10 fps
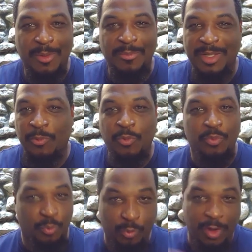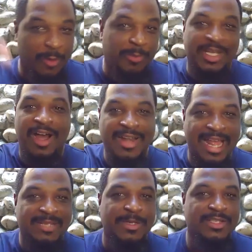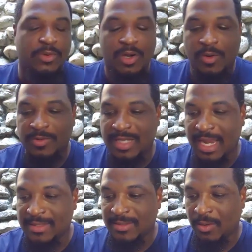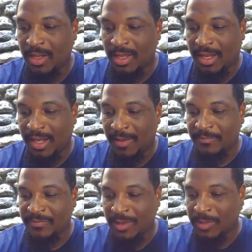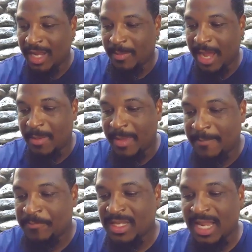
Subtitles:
be well beyond that, especially on our own chain. So no doubt about it, man.